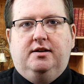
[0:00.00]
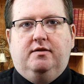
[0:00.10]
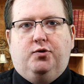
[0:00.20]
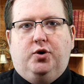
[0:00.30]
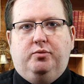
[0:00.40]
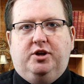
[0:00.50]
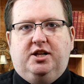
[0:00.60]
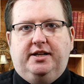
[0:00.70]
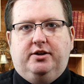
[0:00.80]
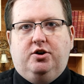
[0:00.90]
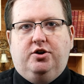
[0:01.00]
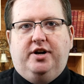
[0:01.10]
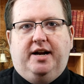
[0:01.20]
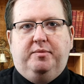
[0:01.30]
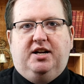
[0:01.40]
for it would clear her
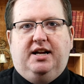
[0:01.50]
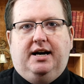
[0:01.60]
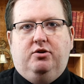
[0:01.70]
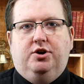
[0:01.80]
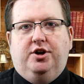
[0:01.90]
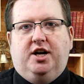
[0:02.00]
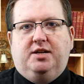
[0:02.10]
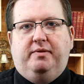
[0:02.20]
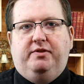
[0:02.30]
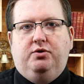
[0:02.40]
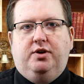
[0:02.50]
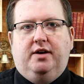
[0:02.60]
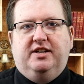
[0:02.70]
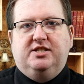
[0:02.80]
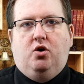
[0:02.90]
name and allow her not to be viewed of
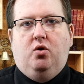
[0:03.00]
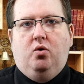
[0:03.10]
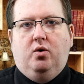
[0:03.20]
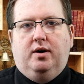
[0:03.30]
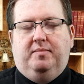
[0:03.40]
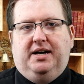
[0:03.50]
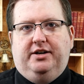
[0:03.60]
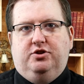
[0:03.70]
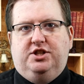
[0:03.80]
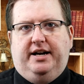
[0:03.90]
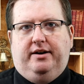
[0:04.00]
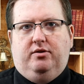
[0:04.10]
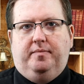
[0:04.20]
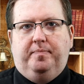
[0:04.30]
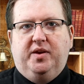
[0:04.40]
as a whore by her
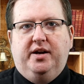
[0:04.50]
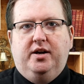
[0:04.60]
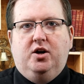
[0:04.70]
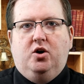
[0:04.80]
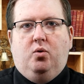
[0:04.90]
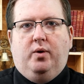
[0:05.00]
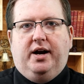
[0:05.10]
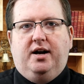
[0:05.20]
town. When a